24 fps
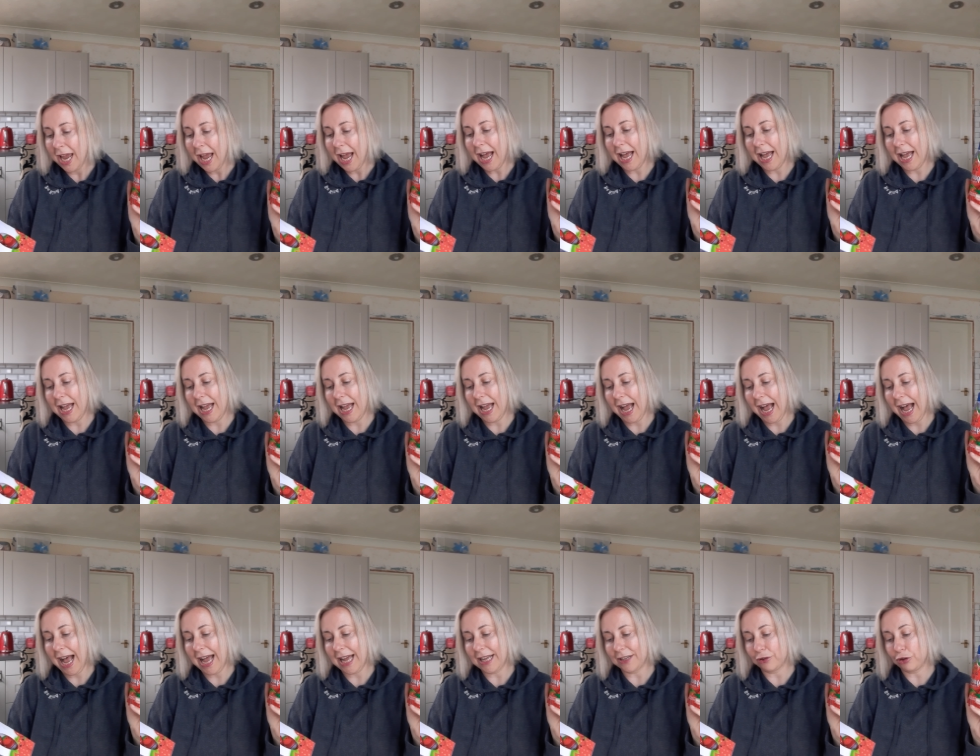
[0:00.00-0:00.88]

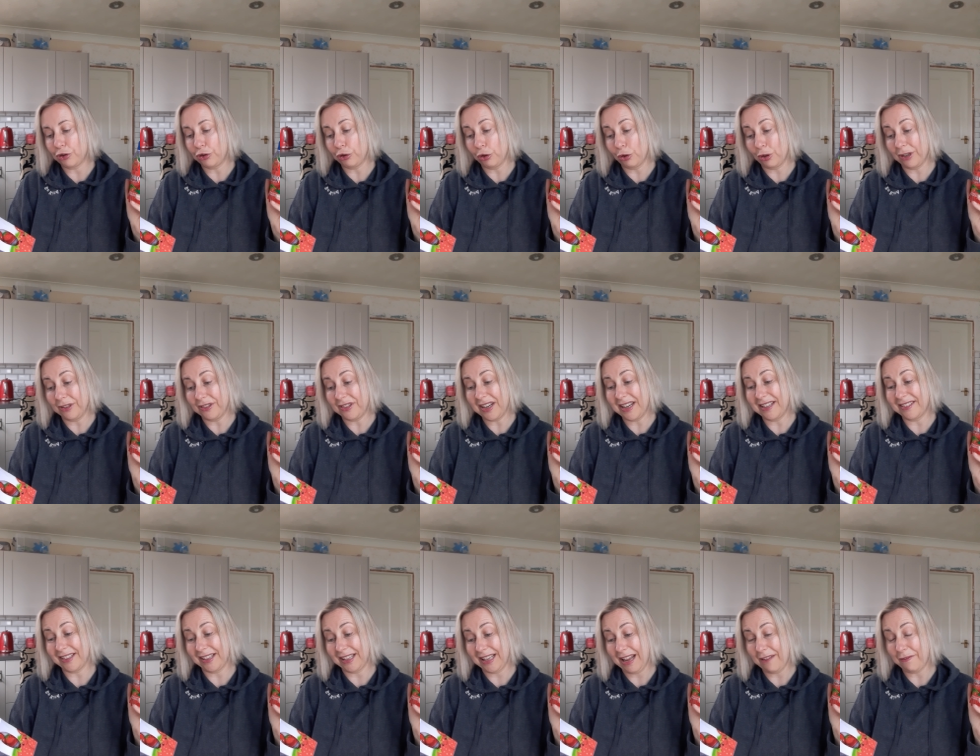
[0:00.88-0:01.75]
And sugars
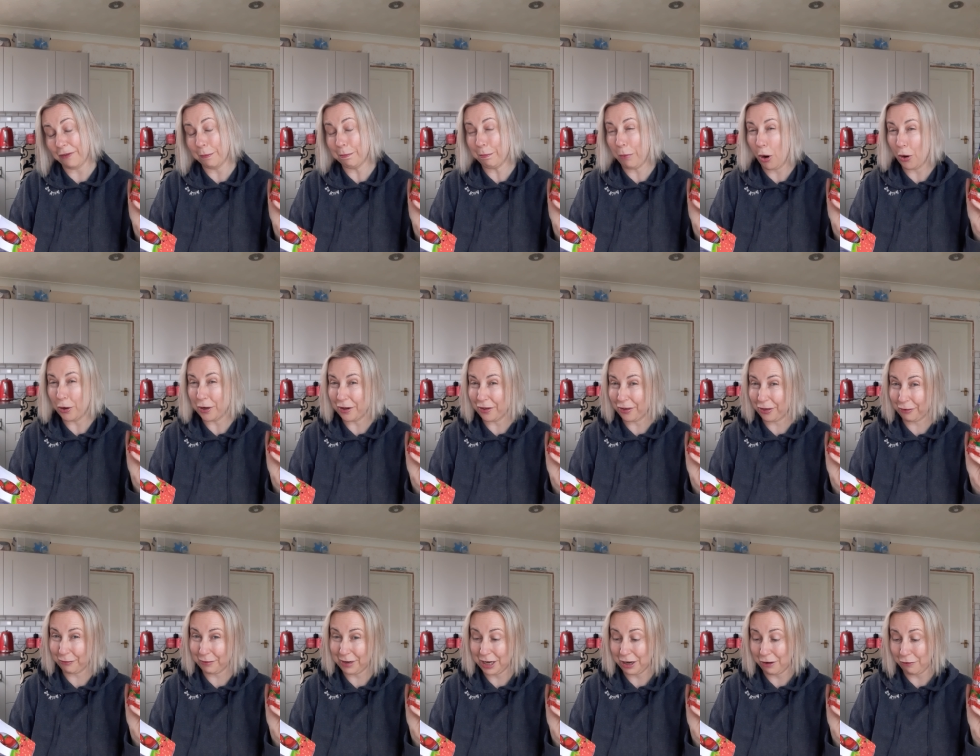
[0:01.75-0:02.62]
is
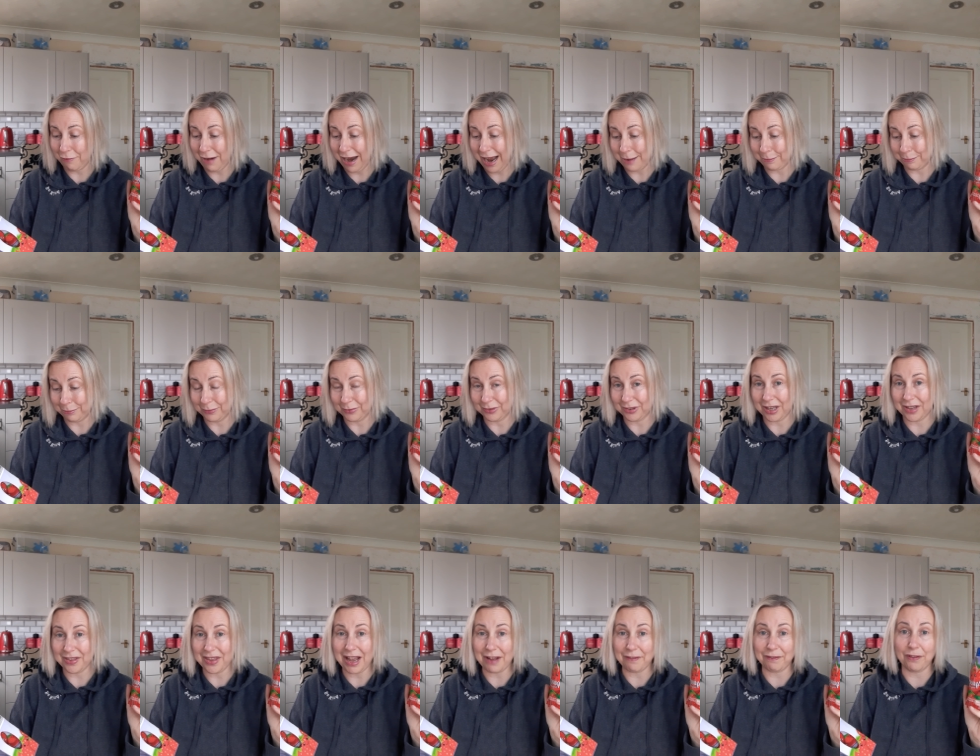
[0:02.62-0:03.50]
11.3 grams,
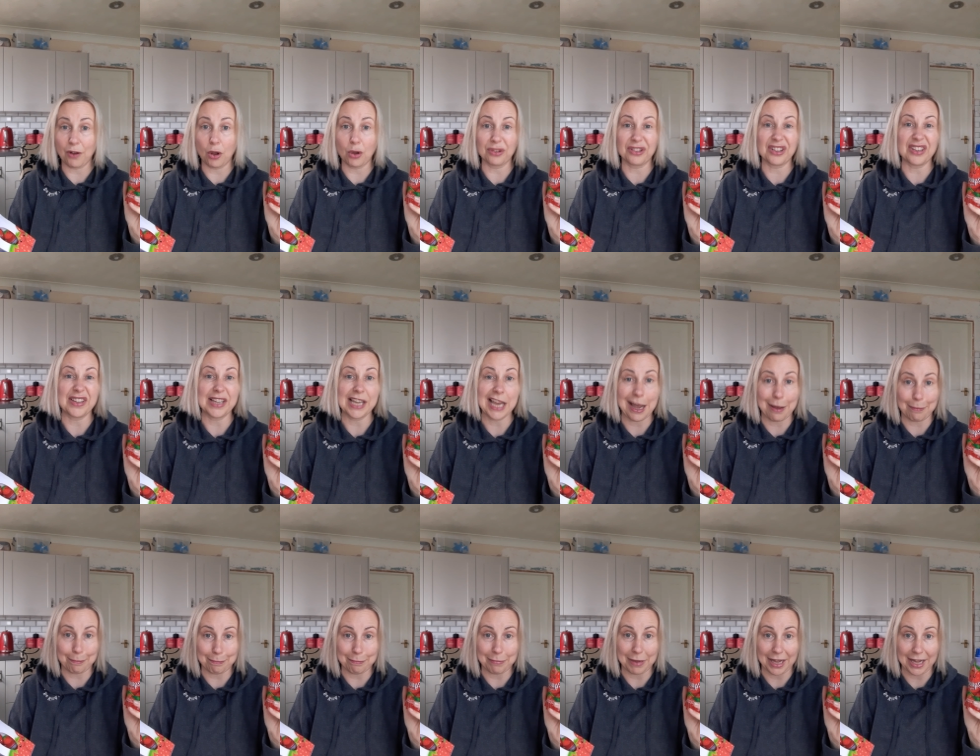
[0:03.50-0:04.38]
and that falls in the
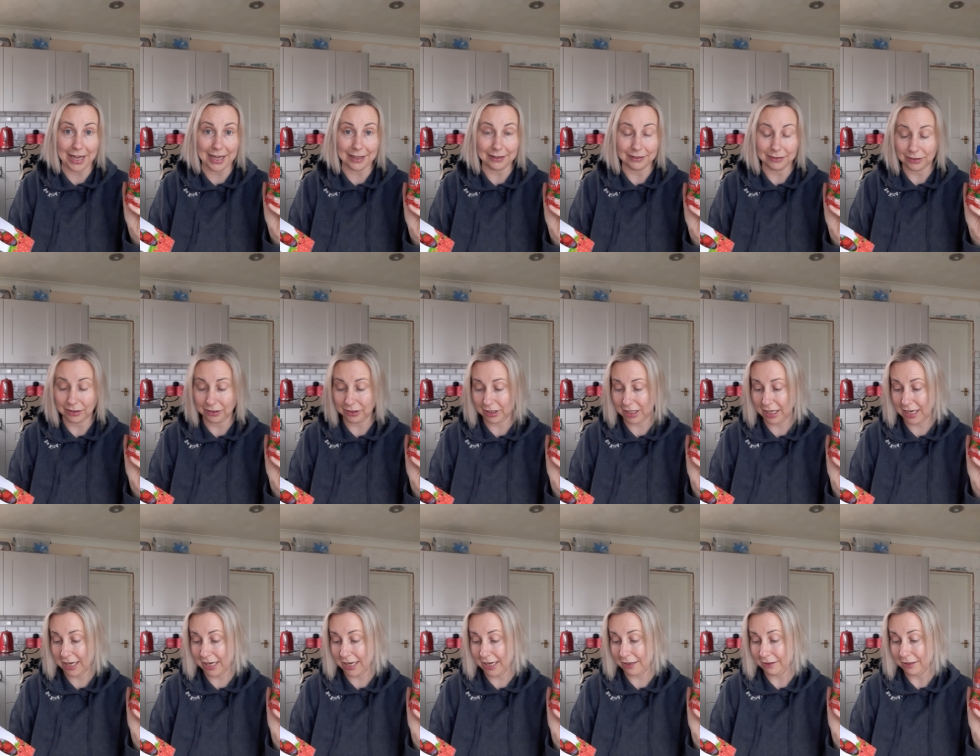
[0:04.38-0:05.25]
amber,
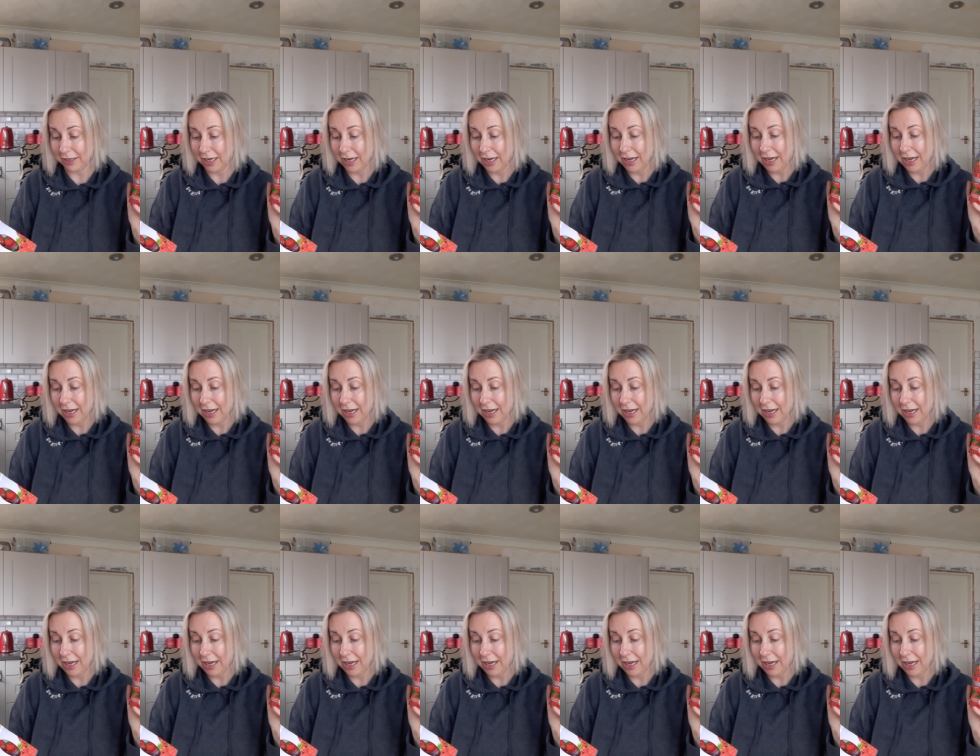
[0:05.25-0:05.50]
okay,